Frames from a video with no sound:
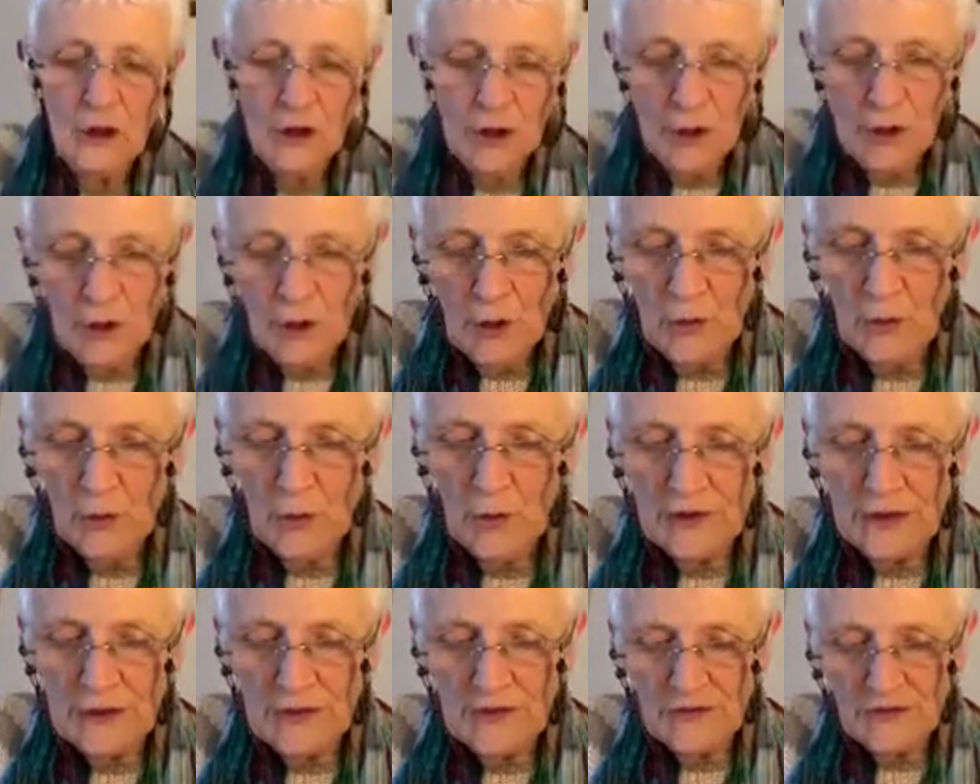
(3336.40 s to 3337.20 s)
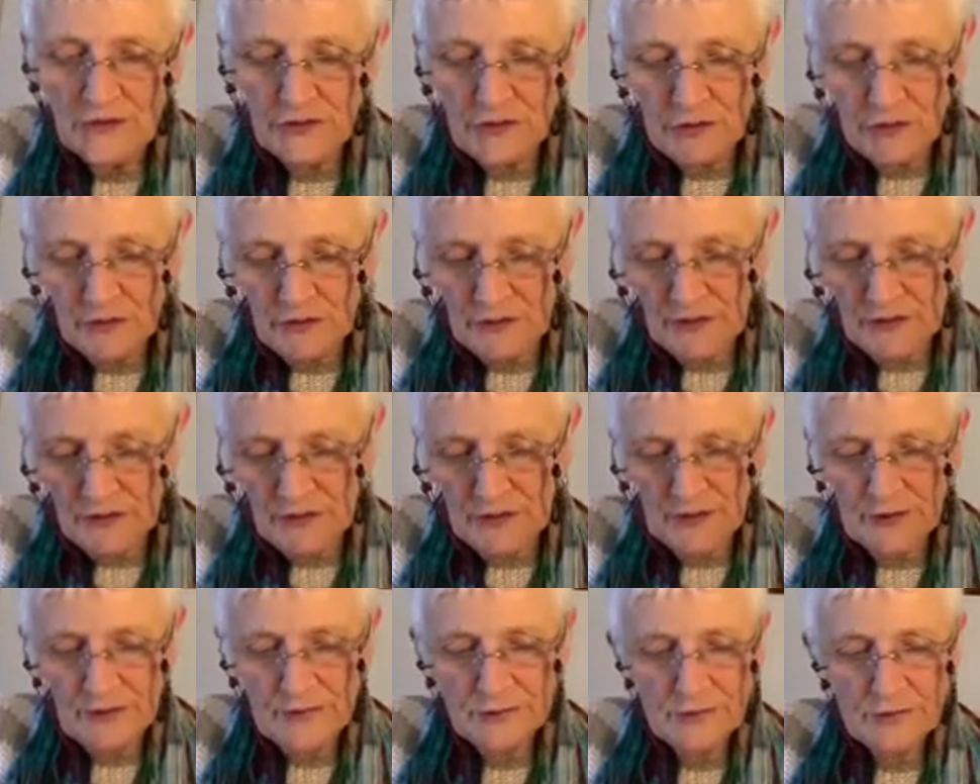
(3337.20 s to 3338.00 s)
One is trust
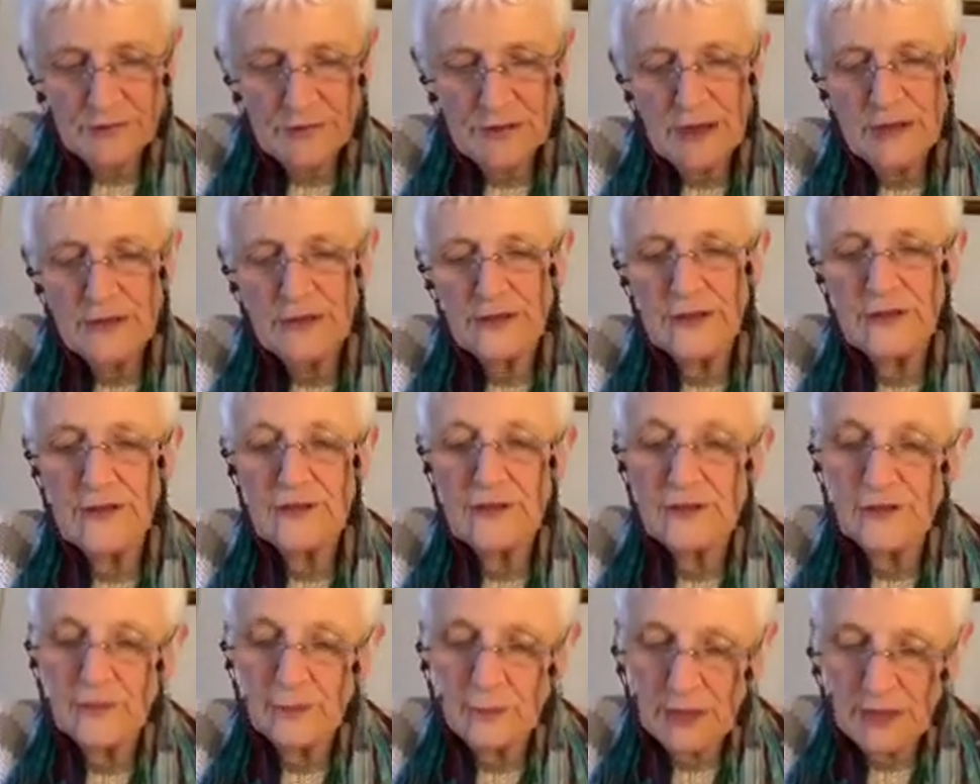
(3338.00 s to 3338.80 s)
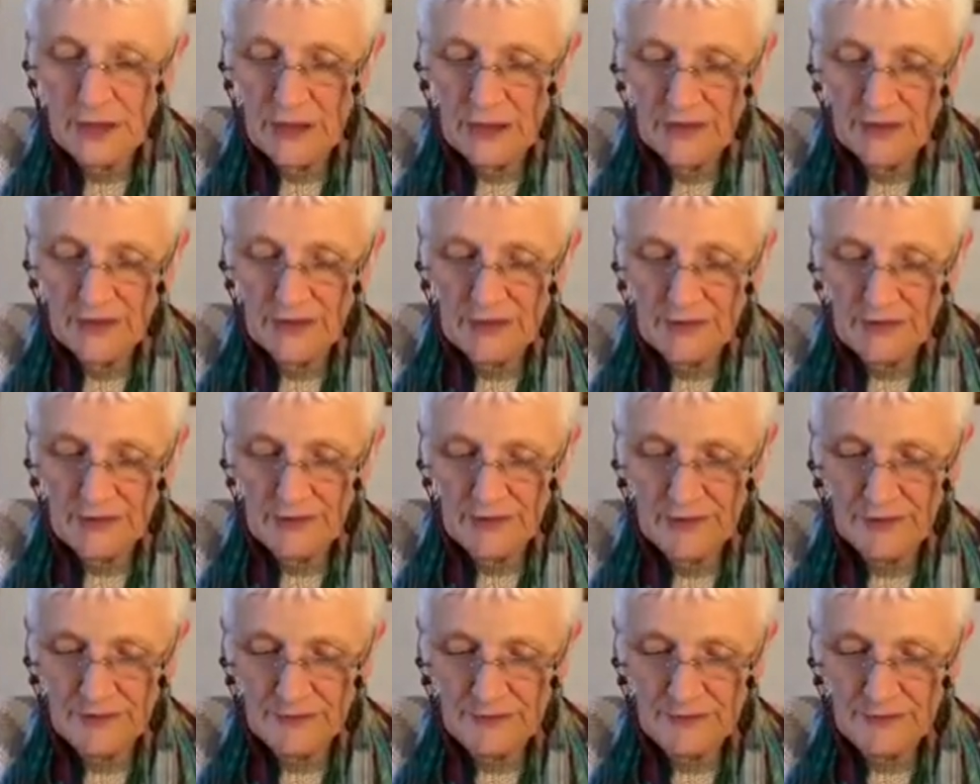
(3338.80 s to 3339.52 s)
and the other is patience.